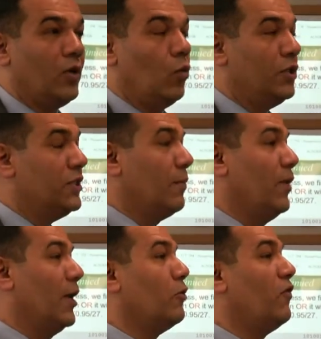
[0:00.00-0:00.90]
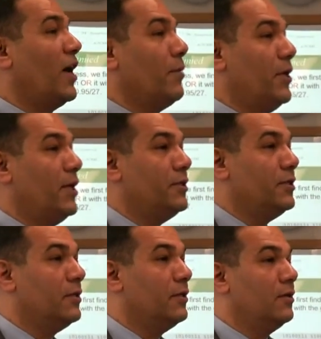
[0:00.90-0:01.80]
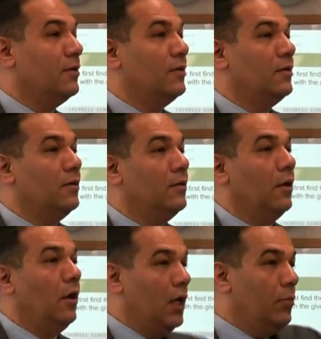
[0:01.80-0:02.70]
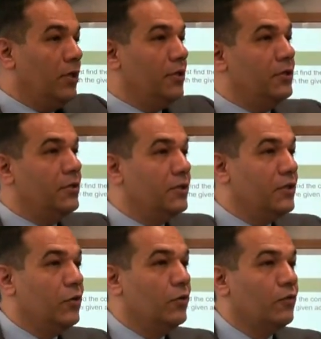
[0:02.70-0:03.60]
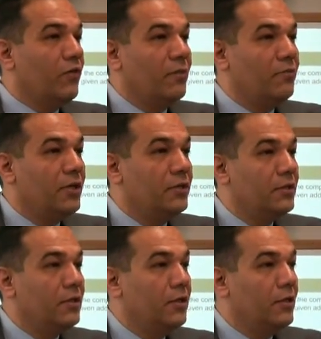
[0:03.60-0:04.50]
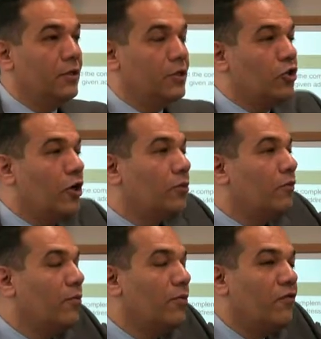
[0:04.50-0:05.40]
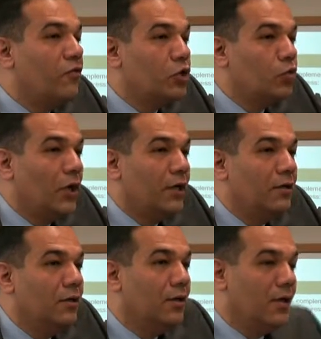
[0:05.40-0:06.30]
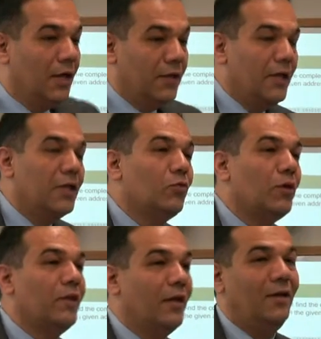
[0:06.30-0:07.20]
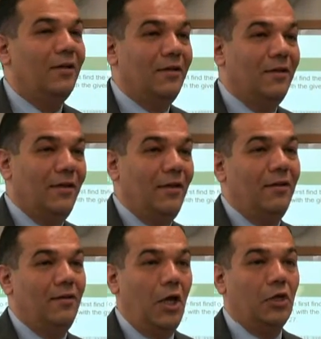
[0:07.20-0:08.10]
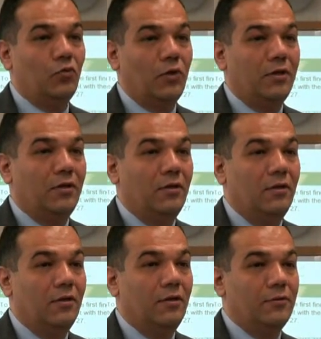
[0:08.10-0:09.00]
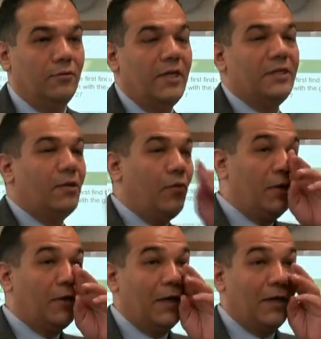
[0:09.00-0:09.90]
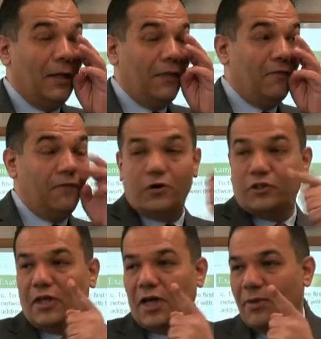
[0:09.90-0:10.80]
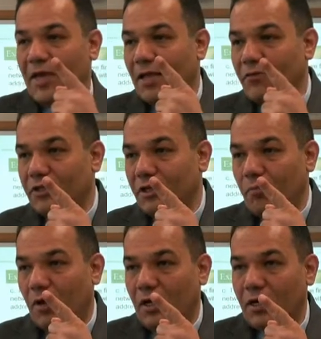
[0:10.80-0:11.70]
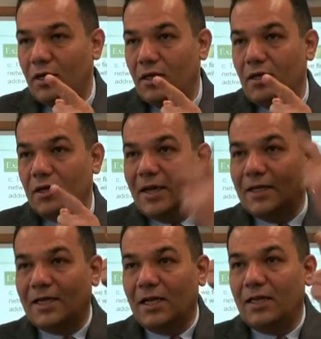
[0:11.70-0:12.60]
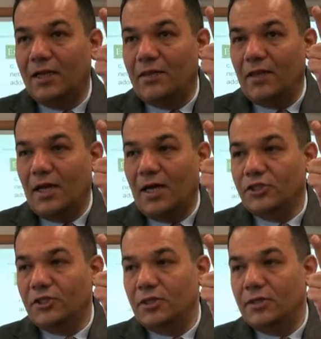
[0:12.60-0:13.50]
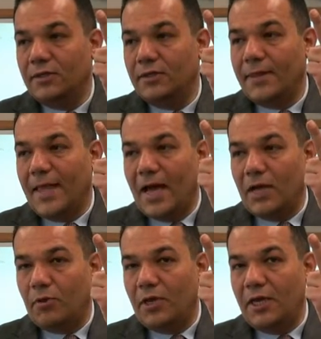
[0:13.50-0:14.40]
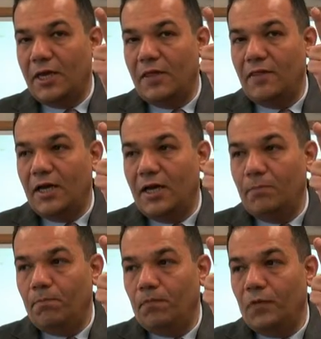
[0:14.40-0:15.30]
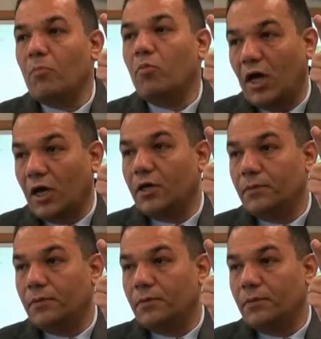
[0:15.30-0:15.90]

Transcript: What is a block of IPs? IPs, sequence of IPs, starting from the first one and end with the last one. So that's the way you calculate the first IP address in a block and calculate the last IP in the block.